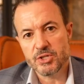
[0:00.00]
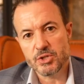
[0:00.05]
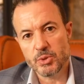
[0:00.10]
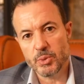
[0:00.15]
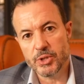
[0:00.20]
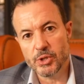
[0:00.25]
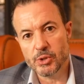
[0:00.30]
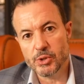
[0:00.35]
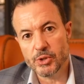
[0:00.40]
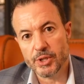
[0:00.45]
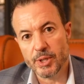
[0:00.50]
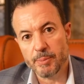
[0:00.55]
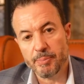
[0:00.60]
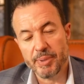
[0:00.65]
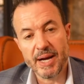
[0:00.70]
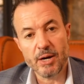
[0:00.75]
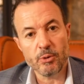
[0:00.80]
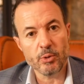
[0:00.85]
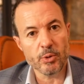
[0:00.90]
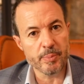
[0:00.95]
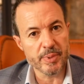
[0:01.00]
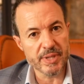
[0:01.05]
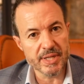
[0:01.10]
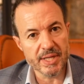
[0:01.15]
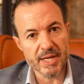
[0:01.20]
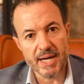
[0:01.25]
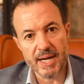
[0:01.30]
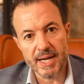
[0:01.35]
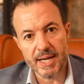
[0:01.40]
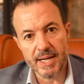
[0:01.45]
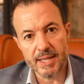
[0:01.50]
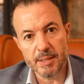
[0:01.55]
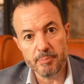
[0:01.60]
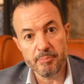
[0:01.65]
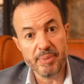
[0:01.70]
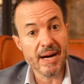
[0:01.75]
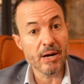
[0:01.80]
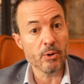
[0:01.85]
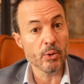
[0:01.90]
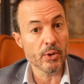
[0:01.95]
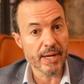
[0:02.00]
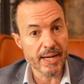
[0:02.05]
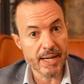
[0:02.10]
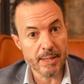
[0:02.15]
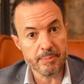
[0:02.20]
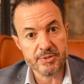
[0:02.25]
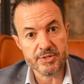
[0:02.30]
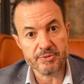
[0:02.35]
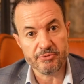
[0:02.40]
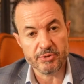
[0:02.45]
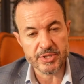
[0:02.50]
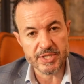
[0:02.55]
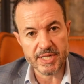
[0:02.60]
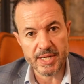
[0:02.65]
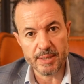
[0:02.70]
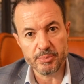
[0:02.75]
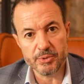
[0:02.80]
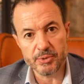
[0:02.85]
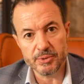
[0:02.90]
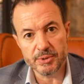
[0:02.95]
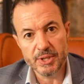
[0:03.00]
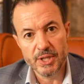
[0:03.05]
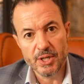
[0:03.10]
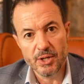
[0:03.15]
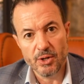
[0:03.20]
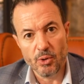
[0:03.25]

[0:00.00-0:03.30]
So when you look at Power BI and Power Apps, for example,